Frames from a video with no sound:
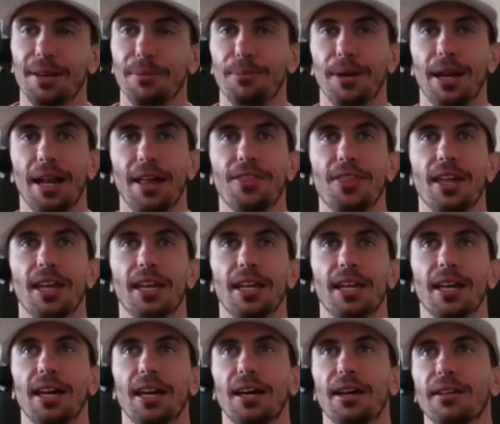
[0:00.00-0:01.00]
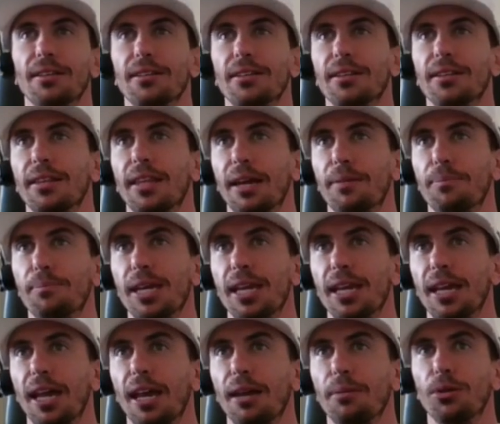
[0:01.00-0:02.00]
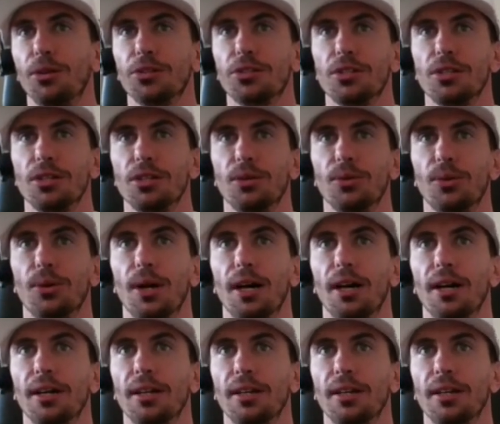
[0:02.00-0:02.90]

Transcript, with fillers: But I think uh, like being able to, uh,